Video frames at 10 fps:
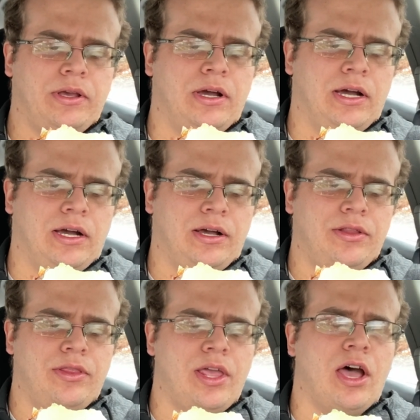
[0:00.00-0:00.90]

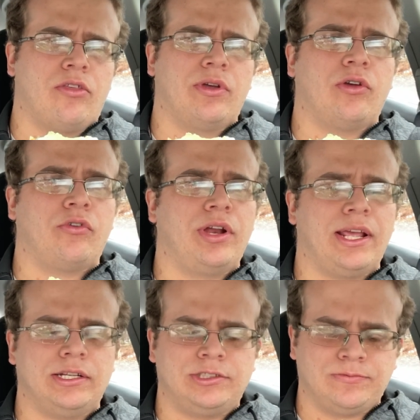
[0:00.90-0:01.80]
the other
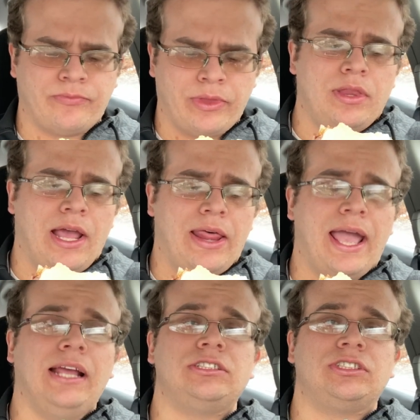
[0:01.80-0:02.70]
ingredients. Now,
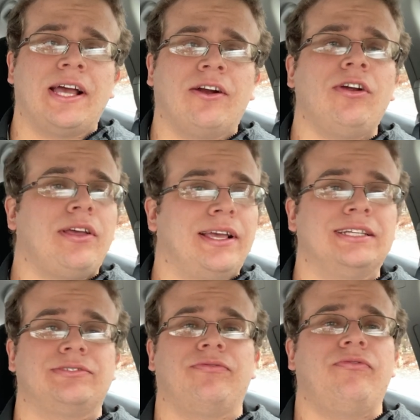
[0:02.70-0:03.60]
the aged cheddar
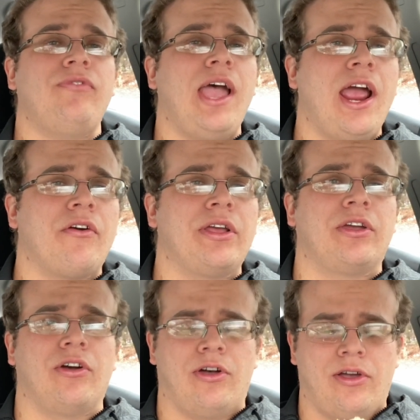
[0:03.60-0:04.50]
is very
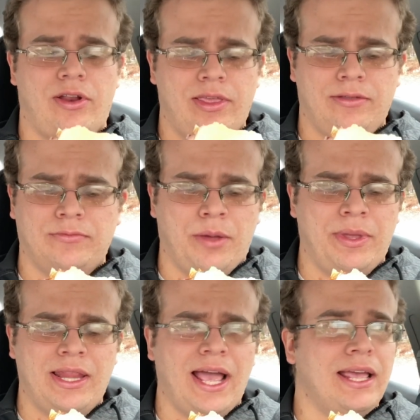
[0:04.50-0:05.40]
good. I
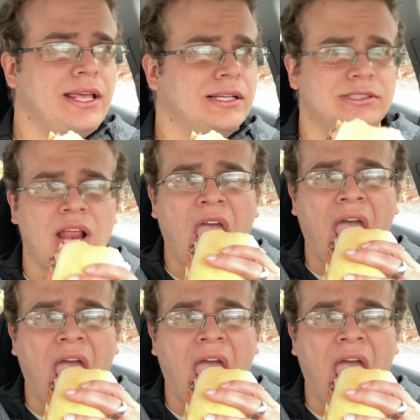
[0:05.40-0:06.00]
mean, that aged